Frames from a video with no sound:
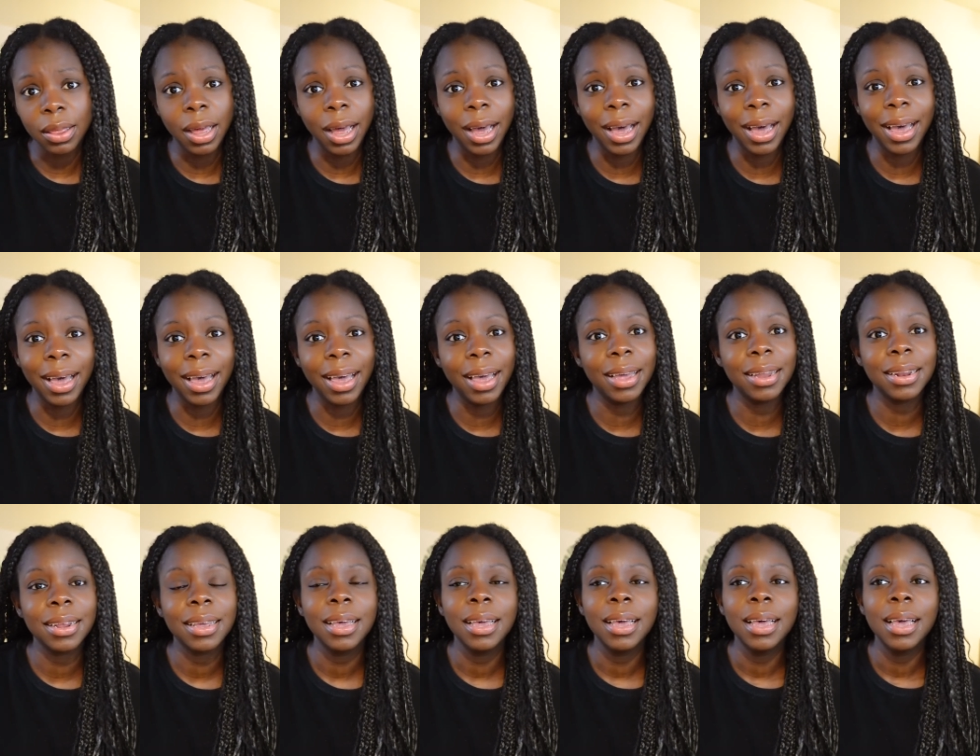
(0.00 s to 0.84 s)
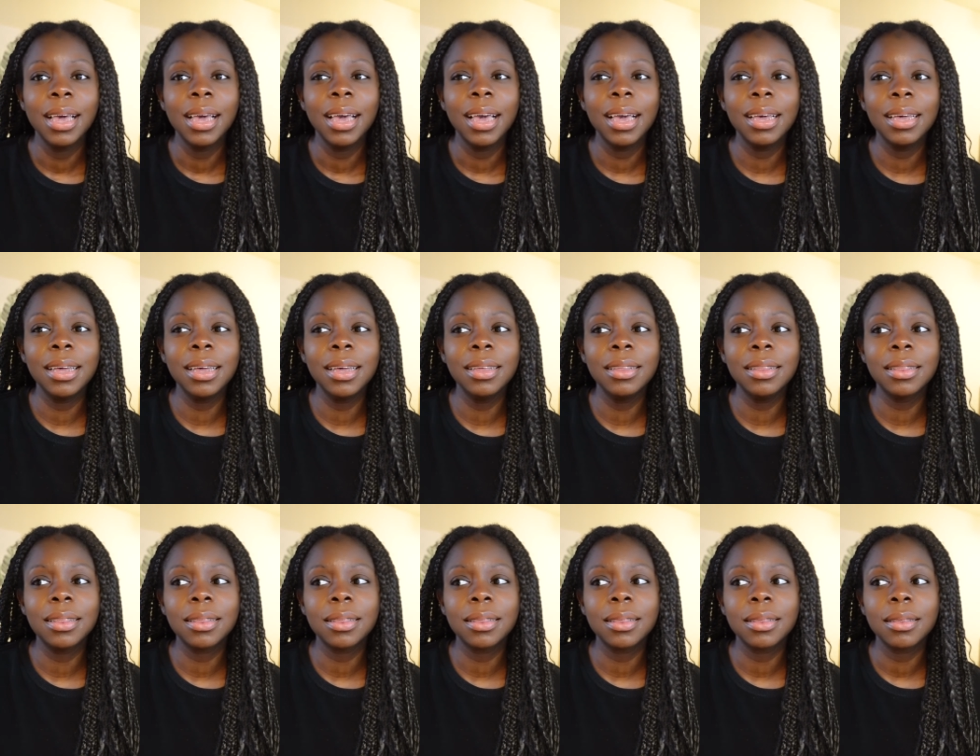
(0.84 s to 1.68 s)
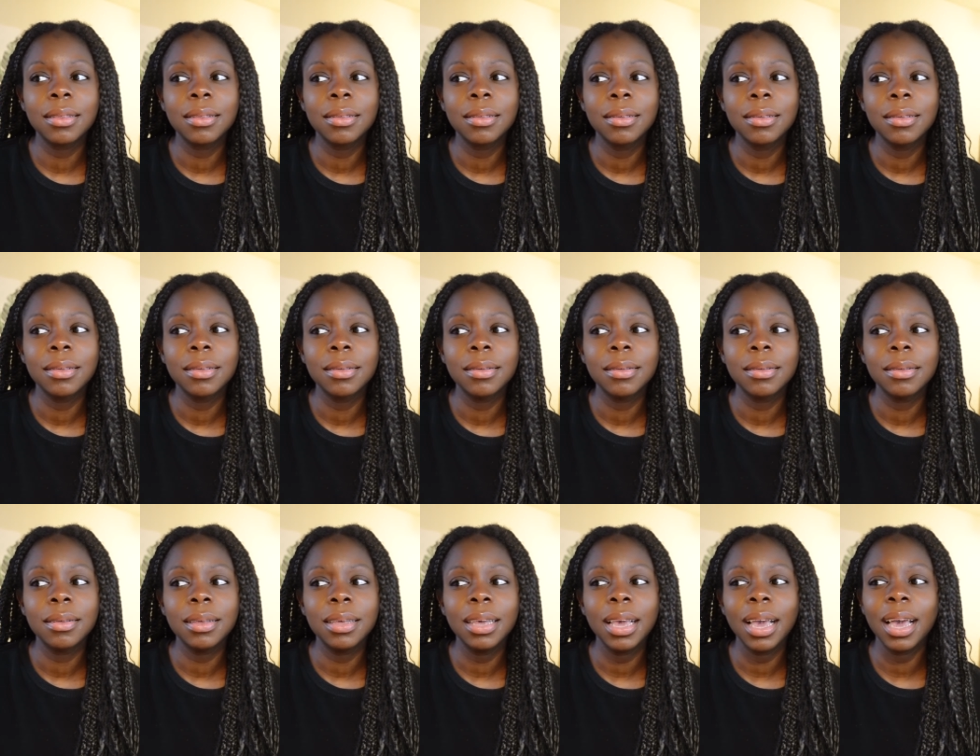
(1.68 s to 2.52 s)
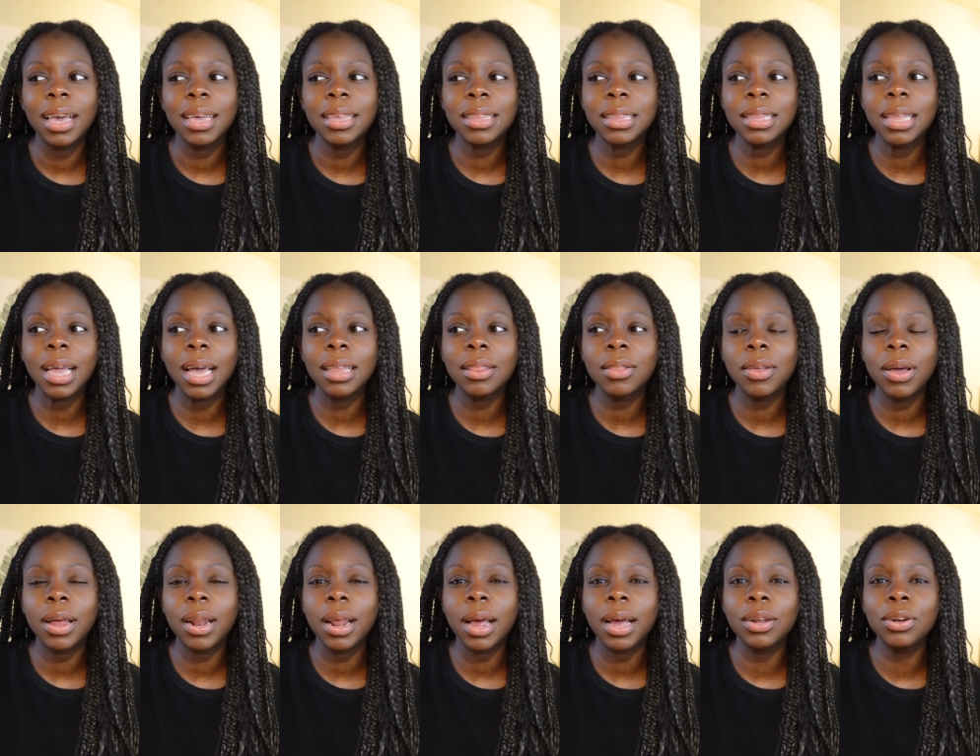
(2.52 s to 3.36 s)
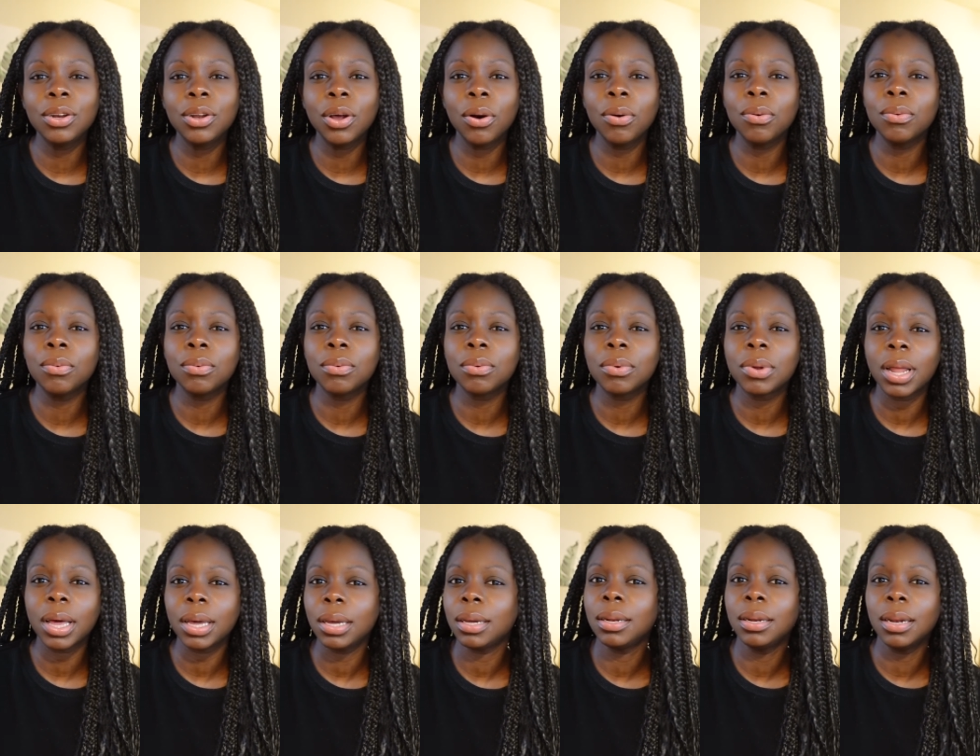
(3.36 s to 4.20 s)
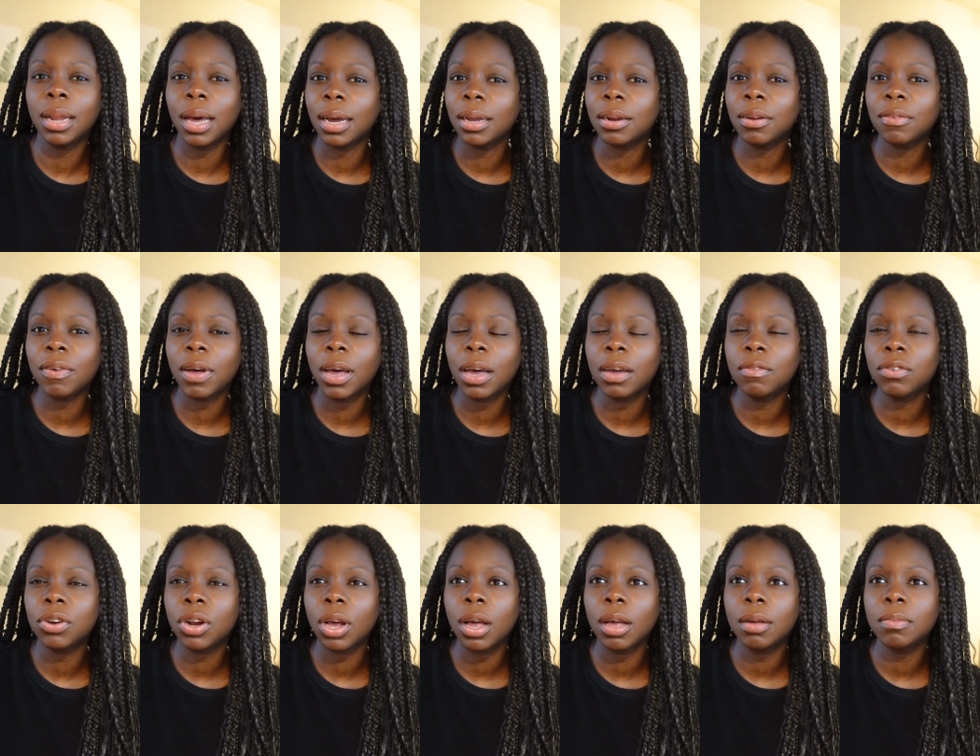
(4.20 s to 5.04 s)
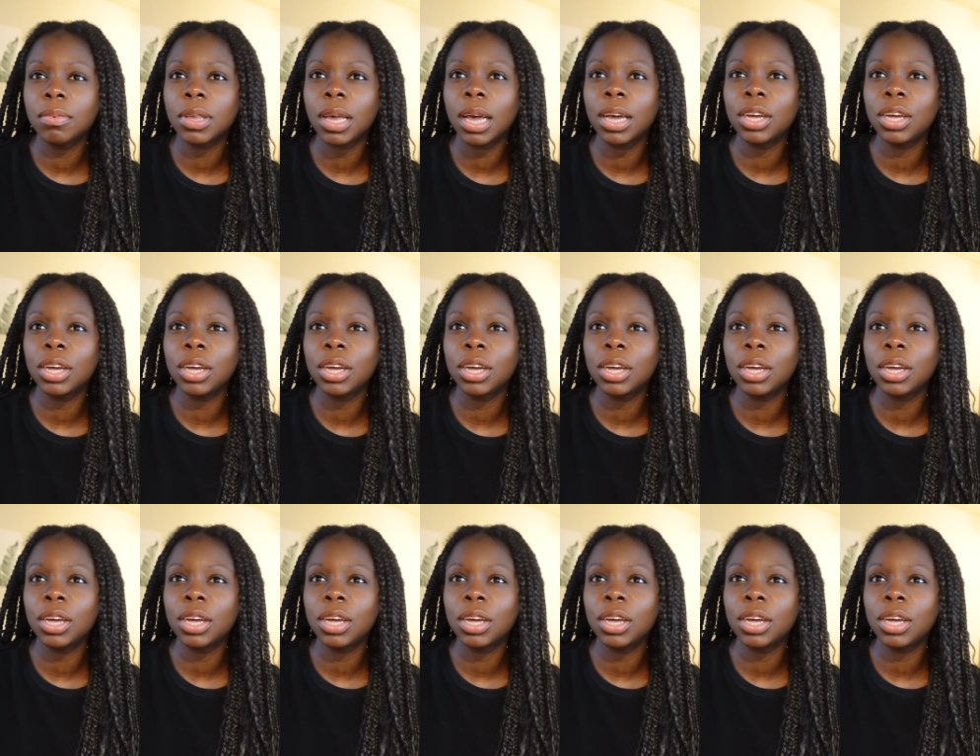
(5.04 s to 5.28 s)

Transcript: that it's yeah, it's not that I don't like nine to five jobs.